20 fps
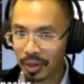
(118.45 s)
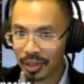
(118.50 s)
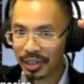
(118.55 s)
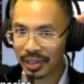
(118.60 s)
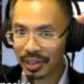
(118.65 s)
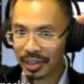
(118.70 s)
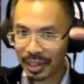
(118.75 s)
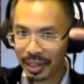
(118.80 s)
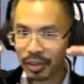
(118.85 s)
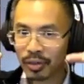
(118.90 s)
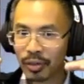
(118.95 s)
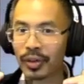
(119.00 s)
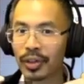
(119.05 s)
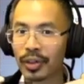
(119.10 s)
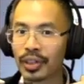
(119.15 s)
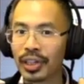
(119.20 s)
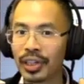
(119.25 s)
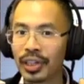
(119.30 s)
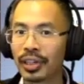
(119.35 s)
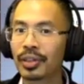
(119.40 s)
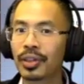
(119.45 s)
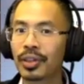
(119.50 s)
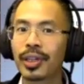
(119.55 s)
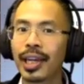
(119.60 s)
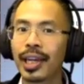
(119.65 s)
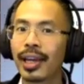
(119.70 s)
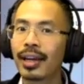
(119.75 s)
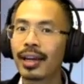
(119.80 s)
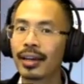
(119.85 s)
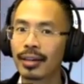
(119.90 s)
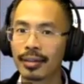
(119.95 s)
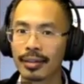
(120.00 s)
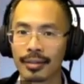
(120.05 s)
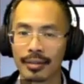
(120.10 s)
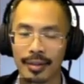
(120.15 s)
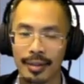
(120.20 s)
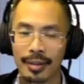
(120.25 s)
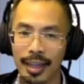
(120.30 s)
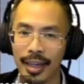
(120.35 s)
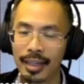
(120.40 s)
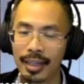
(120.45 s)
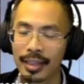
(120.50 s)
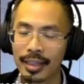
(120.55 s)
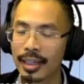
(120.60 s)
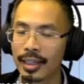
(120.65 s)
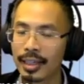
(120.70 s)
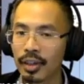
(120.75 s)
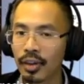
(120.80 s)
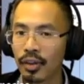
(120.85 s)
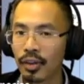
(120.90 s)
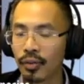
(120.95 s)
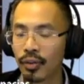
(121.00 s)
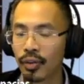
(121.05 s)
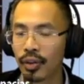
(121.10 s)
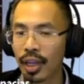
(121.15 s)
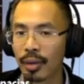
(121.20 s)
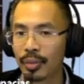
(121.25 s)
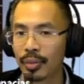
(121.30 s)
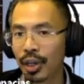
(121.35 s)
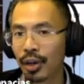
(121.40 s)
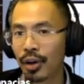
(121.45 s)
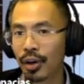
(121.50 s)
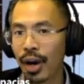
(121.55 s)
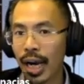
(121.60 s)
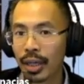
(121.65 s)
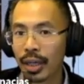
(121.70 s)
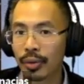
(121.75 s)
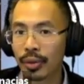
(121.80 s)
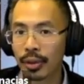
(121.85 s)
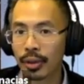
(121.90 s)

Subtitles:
the introvert shields are down, it's easier for them to interact with you.